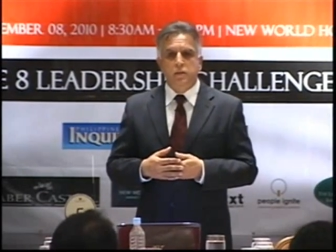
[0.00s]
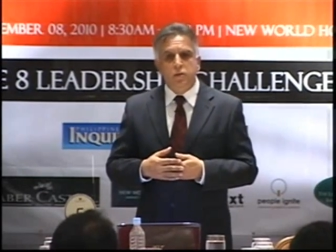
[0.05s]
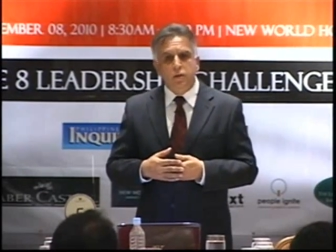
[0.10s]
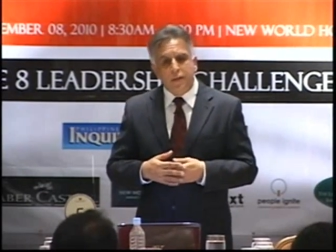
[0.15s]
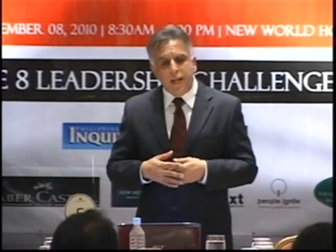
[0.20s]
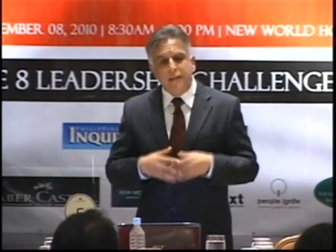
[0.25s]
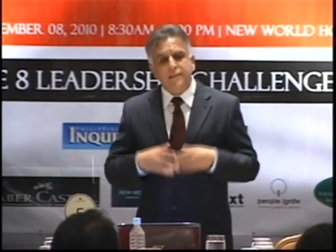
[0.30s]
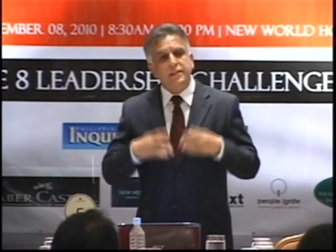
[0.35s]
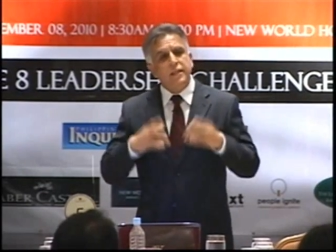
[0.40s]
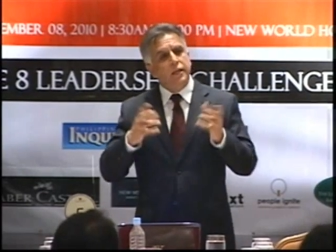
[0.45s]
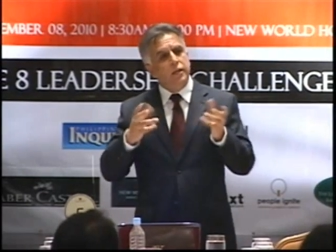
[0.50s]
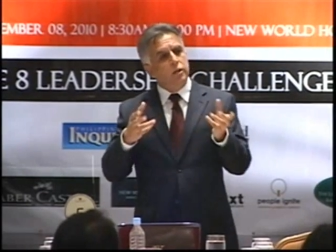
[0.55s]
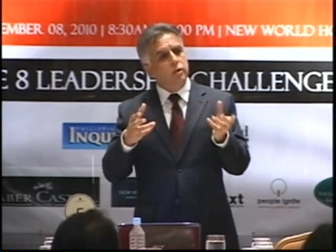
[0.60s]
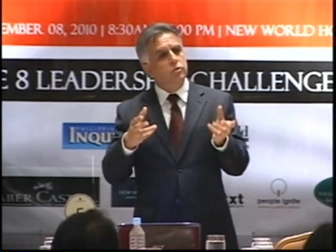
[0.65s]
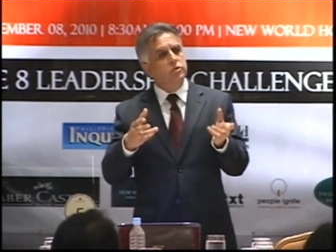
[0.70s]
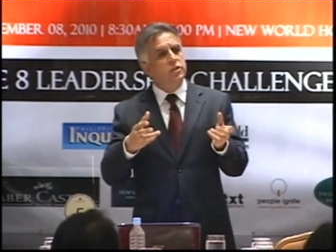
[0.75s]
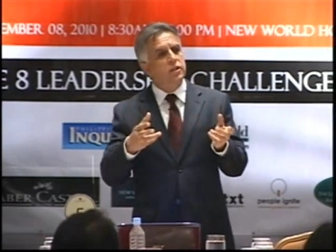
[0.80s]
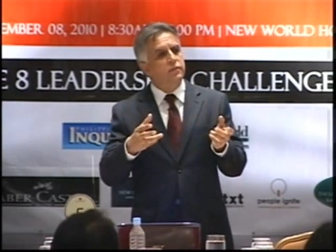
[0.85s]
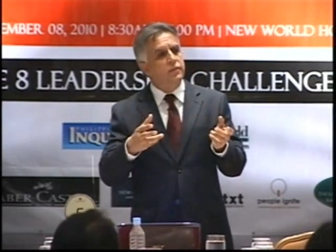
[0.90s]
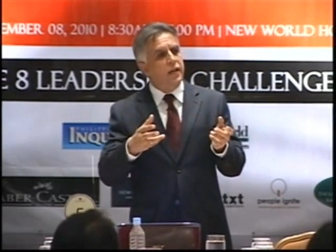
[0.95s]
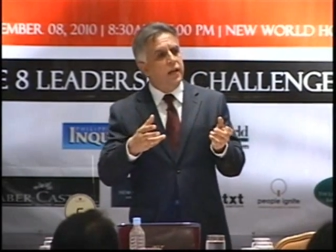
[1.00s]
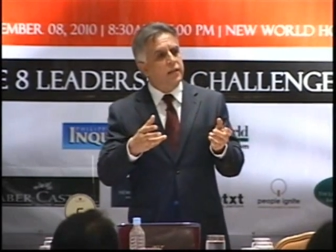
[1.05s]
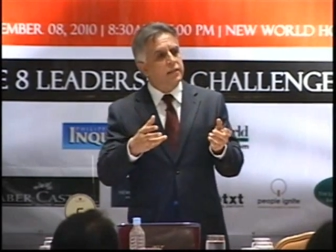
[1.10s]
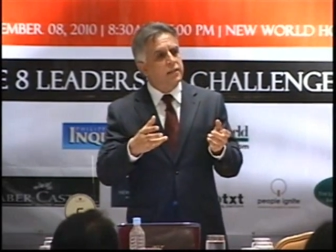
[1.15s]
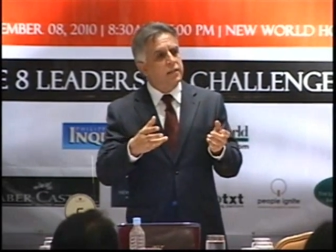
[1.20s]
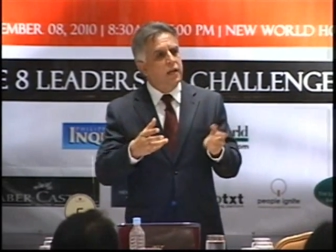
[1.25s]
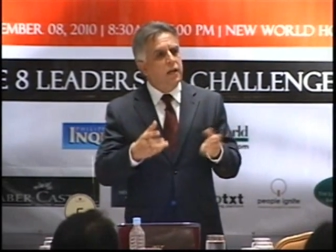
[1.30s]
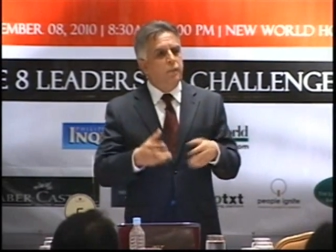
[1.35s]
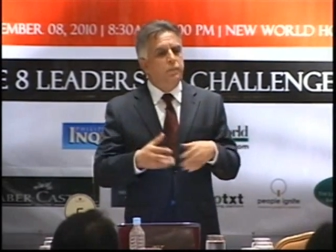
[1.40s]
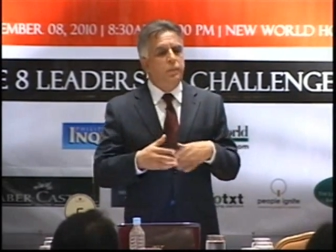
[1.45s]
So that's
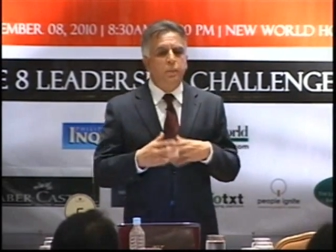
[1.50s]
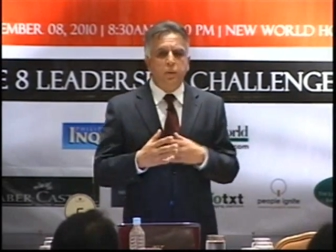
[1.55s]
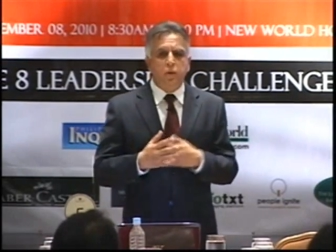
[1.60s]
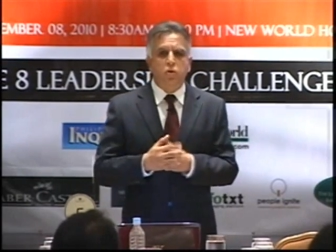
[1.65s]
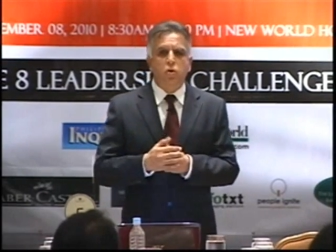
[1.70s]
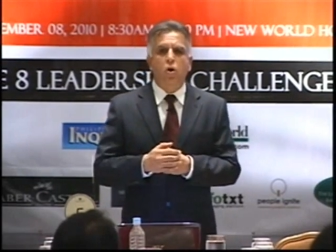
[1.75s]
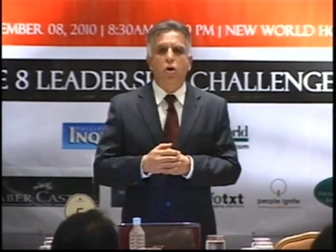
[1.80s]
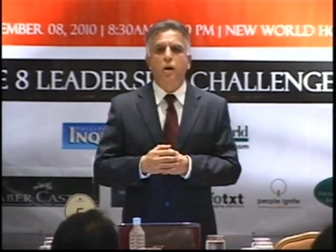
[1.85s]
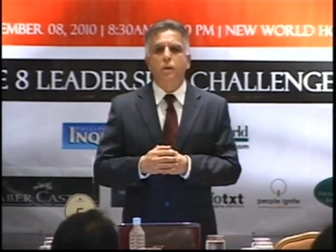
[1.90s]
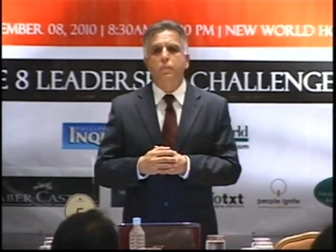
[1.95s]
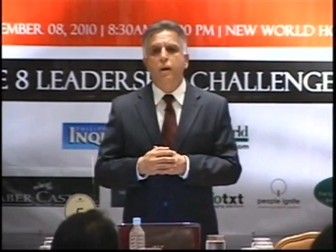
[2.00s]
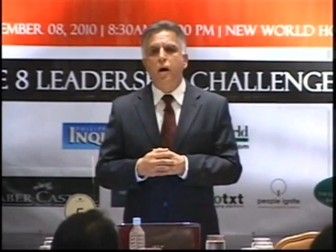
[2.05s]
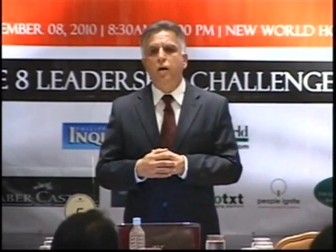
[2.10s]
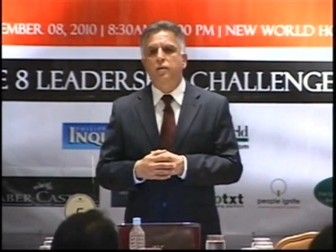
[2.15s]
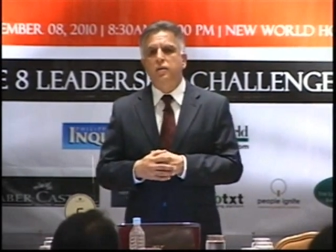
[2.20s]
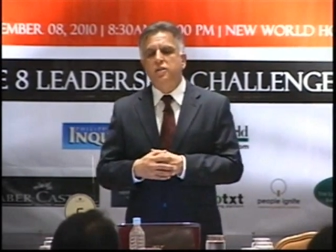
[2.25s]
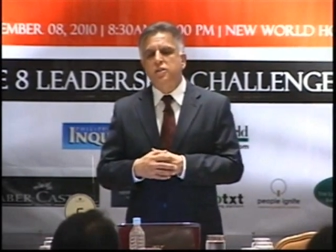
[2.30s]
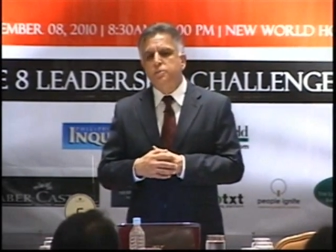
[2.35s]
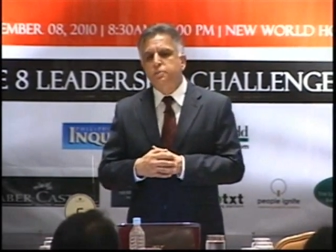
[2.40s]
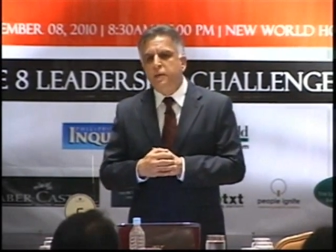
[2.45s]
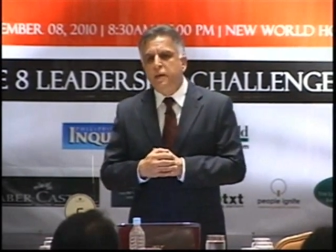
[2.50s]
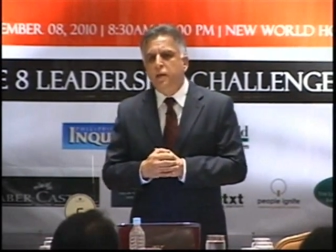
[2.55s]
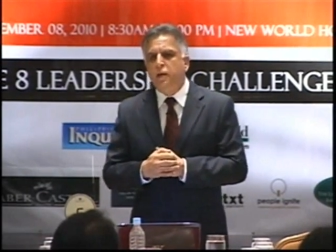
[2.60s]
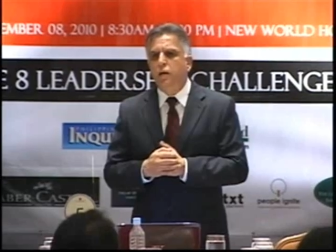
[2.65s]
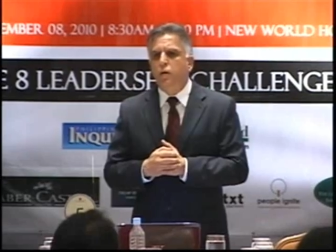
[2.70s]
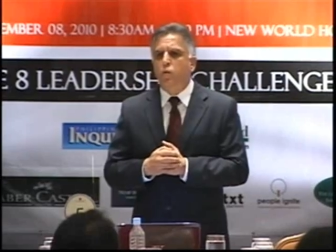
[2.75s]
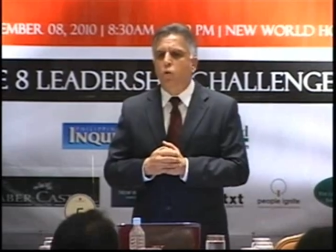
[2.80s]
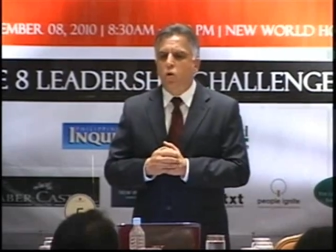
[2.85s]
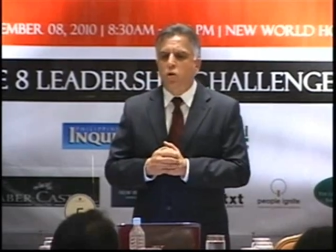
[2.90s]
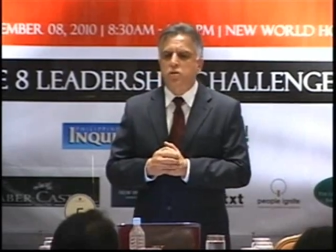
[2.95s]
inclusiveness. People talk about the
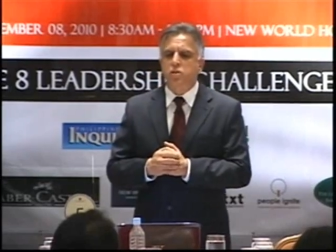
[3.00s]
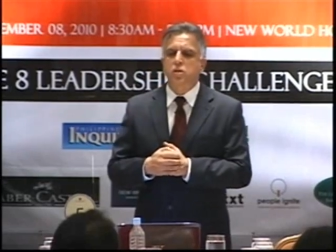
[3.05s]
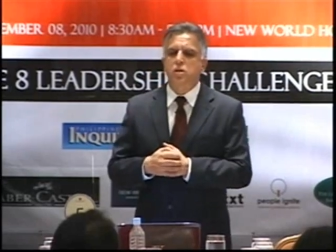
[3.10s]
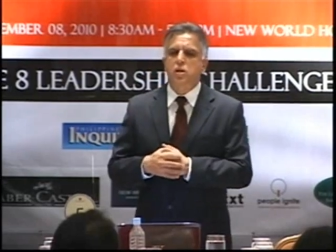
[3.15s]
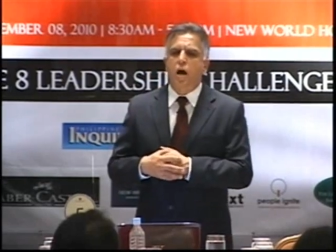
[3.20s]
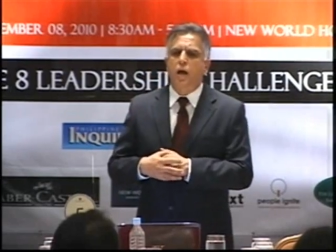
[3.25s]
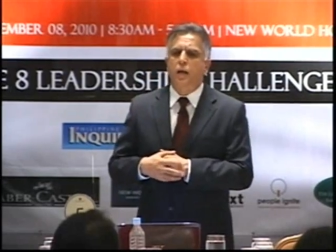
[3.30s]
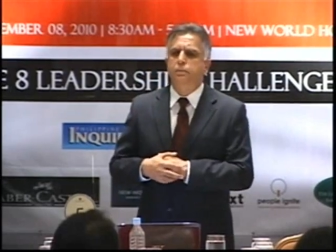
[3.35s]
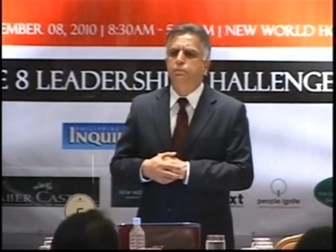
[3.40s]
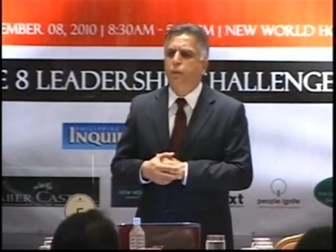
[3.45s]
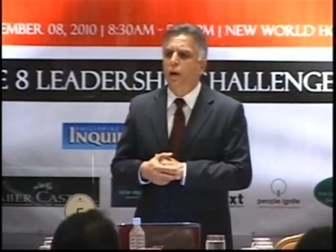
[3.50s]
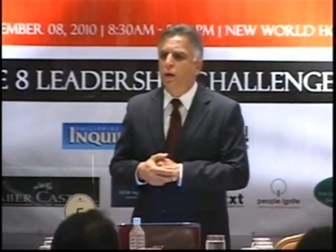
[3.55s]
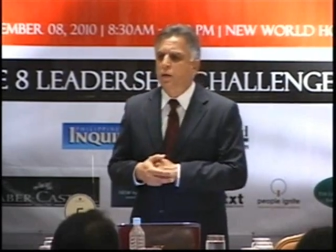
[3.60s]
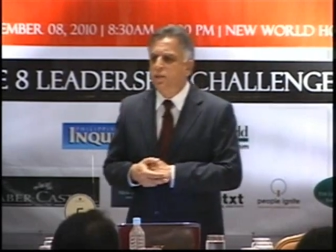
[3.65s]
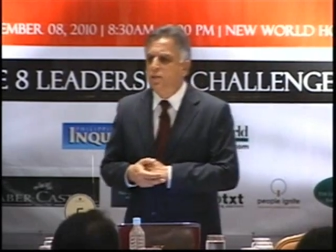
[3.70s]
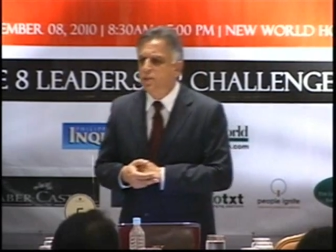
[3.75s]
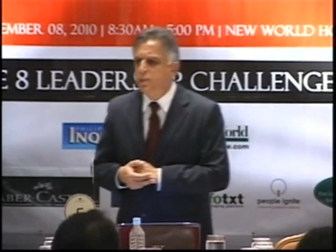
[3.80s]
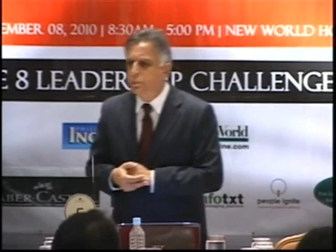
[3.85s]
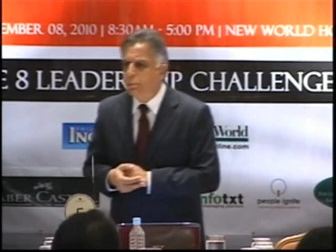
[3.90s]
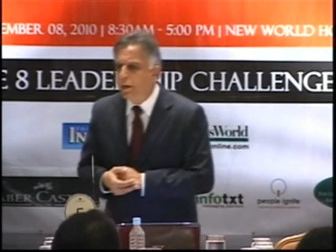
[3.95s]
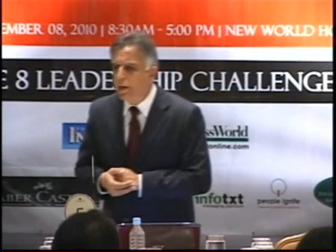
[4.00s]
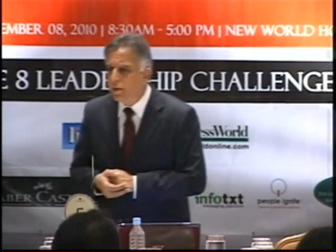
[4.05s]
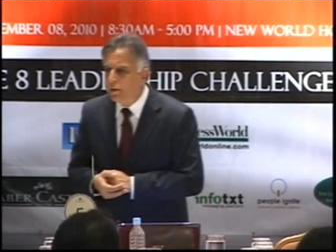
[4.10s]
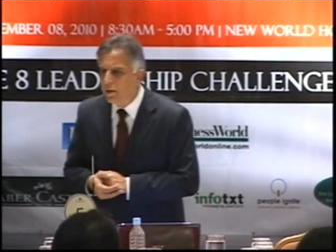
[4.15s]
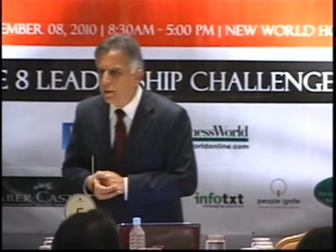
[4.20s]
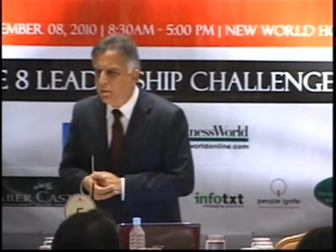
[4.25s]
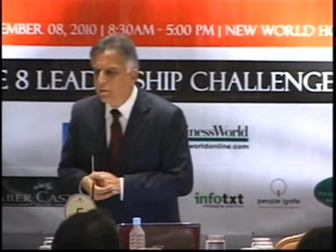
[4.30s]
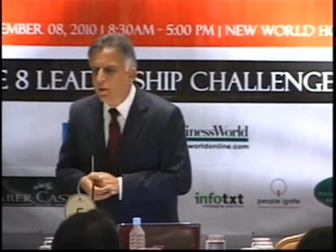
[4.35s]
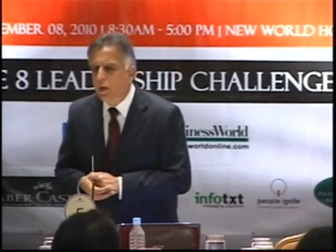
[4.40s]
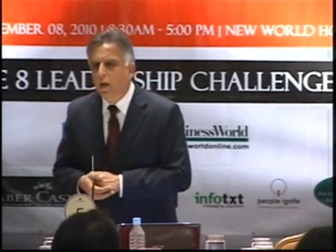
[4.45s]
speaker was not
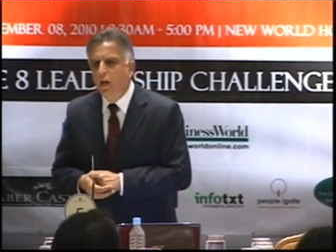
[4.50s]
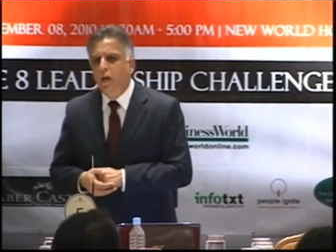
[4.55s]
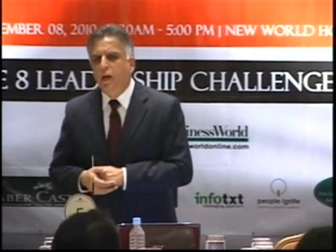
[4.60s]
participative.